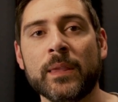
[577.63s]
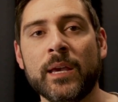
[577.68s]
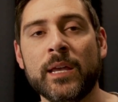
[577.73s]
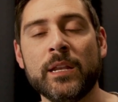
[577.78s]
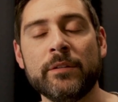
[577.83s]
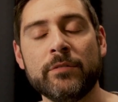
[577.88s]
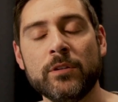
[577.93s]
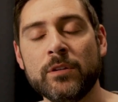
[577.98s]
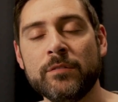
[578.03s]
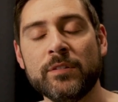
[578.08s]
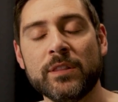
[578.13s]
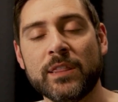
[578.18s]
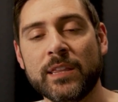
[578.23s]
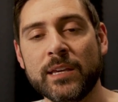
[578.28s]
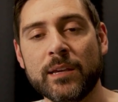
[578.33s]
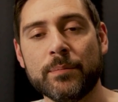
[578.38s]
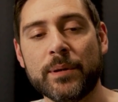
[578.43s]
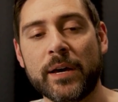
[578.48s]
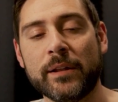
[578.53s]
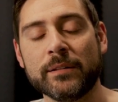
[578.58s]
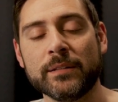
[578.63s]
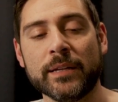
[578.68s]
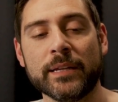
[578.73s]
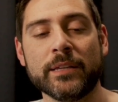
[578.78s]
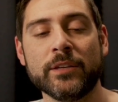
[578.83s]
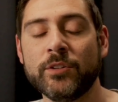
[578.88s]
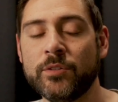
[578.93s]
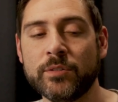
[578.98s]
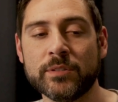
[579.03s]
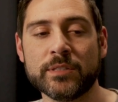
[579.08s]
And if you even think about it,
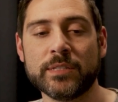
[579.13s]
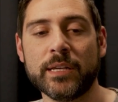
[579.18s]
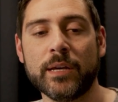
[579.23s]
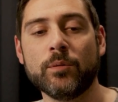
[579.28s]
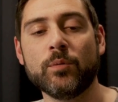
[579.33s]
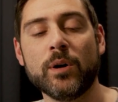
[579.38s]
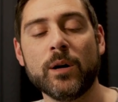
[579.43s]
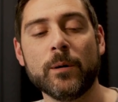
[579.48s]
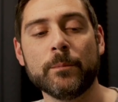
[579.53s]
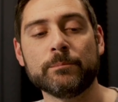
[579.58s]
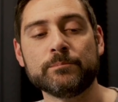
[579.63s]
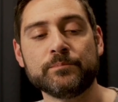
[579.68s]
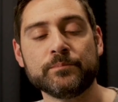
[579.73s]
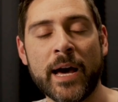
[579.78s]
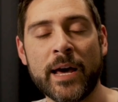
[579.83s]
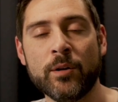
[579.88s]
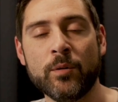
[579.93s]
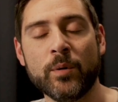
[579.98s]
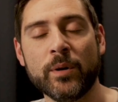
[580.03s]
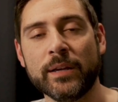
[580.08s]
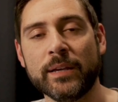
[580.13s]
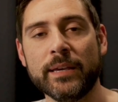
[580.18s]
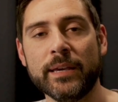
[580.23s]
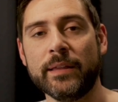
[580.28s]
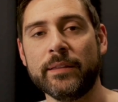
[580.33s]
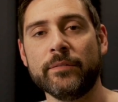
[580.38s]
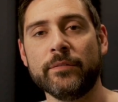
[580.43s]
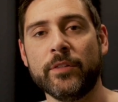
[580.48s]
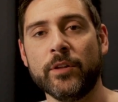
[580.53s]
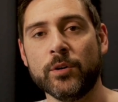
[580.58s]
like, you can say, well, I don't want to
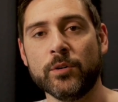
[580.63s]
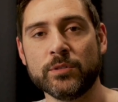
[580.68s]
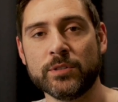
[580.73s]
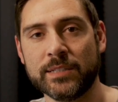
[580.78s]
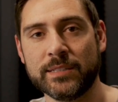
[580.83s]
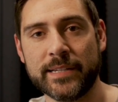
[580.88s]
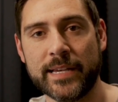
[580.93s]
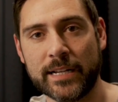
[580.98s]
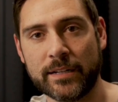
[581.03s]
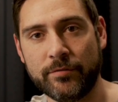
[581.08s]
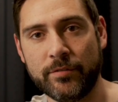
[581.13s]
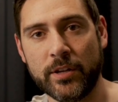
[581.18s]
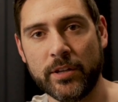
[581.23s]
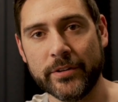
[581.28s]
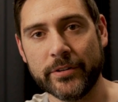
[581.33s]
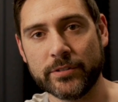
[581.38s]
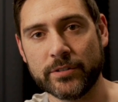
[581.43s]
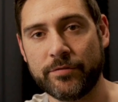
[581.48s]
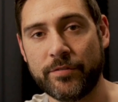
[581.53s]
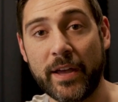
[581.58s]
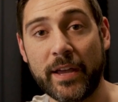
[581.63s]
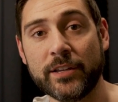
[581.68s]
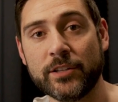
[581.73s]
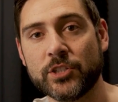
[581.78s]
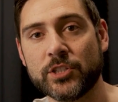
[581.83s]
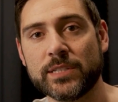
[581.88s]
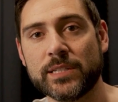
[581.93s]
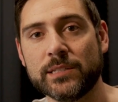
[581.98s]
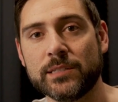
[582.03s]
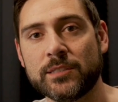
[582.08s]
get those exact videos if I can
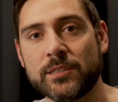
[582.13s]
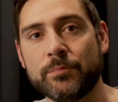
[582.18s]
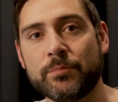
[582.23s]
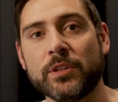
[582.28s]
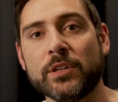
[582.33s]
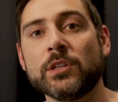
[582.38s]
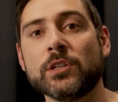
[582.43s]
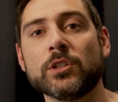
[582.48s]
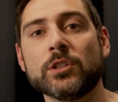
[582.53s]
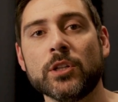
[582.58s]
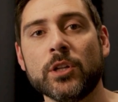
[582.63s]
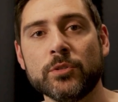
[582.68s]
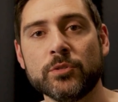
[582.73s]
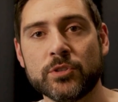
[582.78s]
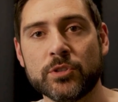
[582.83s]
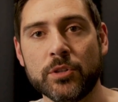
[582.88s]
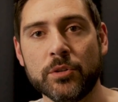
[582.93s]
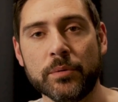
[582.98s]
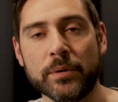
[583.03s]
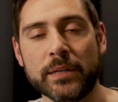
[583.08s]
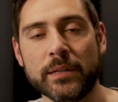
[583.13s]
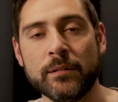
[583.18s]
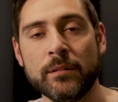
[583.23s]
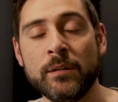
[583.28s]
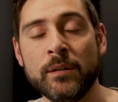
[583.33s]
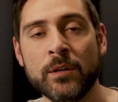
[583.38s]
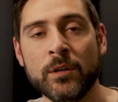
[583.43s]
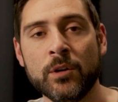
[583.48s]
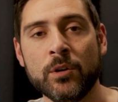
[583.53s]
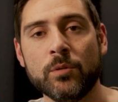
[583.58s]
just get something close to it.
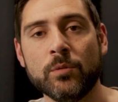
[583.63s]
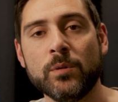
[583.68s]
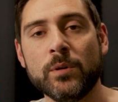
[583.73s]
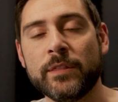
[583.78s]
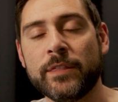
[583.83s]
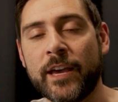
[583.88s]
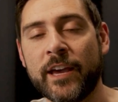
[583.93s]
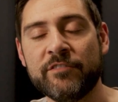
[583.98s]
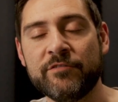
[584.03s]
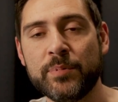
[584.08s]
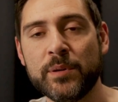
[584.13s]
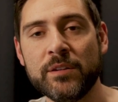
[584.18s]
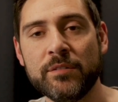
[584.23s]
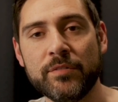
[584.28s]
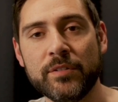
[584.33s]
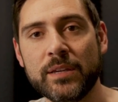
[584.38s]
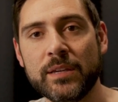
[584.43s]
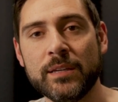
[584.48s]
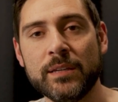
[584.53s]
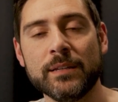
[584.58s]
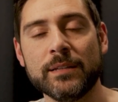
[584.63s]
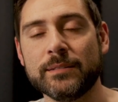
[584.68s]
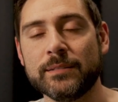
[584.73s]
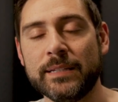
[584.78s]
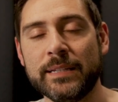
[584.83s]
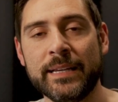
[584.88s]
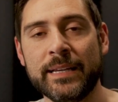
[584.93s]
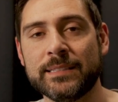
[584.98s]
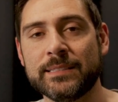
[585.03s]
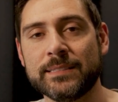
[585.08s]
With FPV,
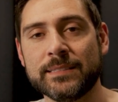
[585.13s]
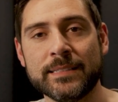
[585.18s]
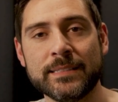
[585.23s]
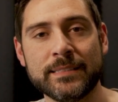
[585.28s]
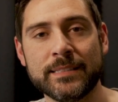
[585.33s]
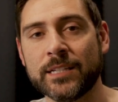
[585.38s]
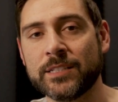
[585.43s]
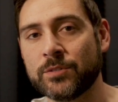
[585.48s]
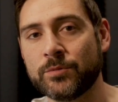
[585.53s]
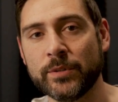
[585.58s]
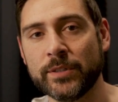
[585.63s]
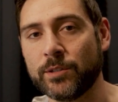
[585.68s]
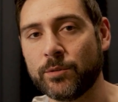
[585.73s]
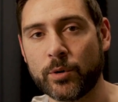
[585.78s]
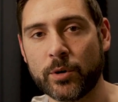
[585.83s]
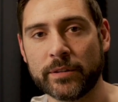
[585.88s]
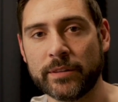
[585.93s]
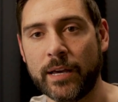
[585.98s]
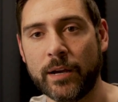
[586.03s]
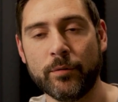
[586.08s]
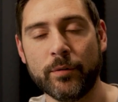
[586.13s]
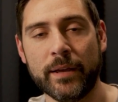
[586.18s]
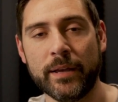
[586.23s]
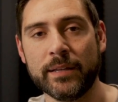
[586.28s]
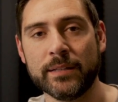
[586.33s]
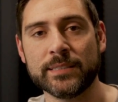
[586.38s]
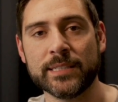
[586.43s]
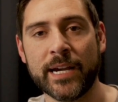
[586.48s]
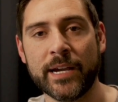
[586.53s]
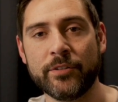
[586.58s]
it doesn't really work that
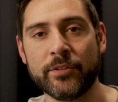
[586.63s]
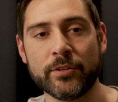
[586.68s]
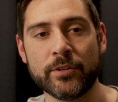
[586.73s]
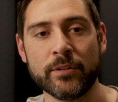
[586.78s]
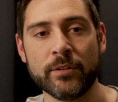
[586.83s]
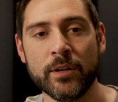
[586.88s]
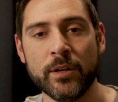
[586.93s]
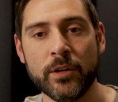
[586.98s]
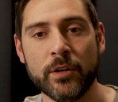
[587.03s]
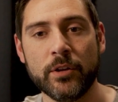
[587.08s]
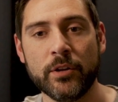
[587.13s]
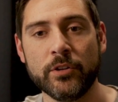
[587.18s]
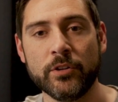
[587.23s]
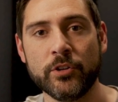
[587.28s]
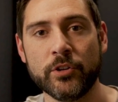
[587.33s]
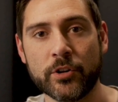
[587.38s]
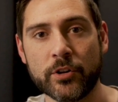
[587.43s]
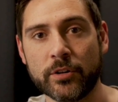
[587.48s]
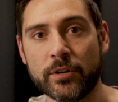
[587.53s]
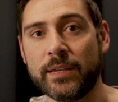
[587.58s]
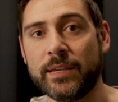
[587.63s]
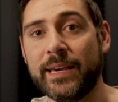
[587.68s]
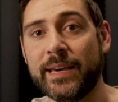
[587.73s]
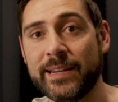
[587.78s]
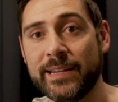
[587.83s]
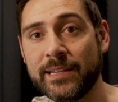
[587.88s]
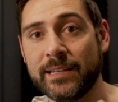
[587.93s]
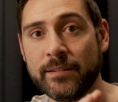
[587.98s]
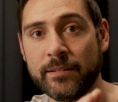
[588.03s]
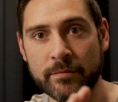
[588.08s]
way. It's either you're
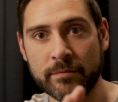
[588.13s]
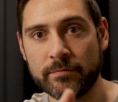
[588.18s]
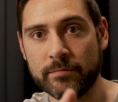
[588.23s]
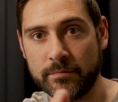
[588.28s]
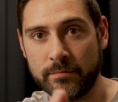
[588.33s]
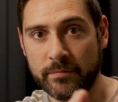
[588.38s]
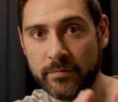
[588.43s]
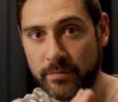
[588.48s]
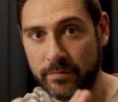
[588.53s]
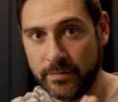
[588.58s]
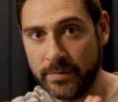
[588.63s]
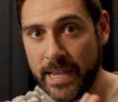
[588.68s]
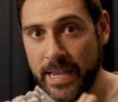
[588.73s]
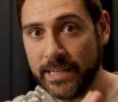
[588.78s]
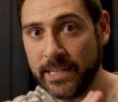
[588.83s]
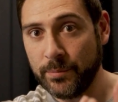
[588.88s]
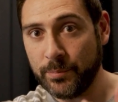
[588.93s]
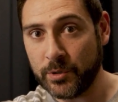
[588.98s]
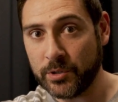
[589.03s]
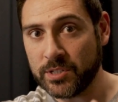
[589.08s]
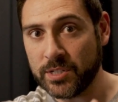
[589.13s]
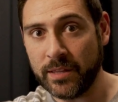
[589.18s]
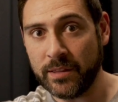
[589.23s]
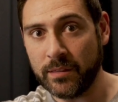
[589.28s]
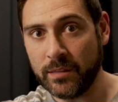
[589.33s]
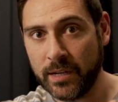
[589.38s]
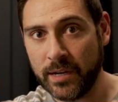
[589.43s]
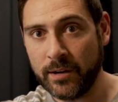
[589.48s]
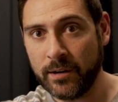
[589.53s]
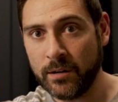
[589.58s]
getting
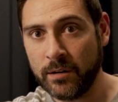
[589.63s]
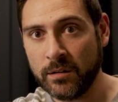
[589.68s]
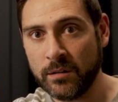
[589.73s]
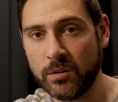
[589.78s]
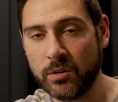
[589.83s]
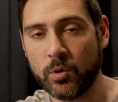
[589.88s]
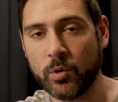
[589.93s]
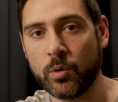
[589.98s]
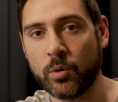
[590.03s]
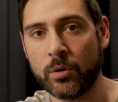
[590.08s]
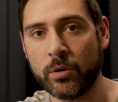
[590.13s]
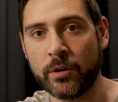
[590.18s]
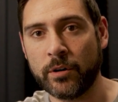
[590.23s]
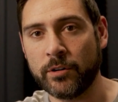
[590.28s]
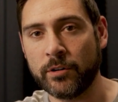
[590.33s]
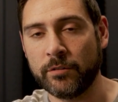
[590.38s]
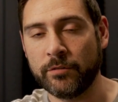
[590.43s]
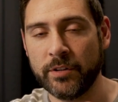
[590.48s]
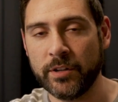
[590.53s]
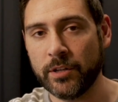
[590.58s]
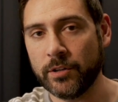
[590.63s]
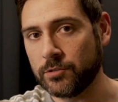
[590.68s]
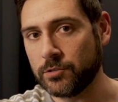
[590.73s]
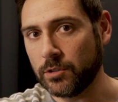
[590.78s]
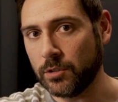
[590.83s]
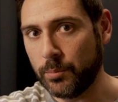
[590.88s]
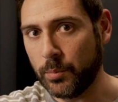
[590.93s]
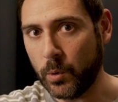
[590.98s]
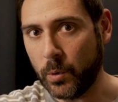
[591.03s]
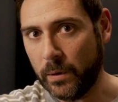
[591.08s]
90% there or your
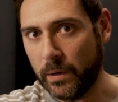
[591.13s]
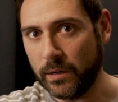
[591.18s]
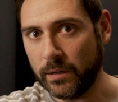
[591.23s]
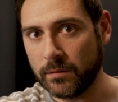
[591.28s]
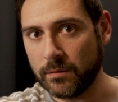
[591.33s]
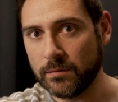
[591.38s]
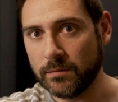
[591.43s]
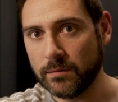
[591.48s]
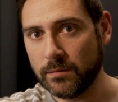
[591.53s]
videos look boring.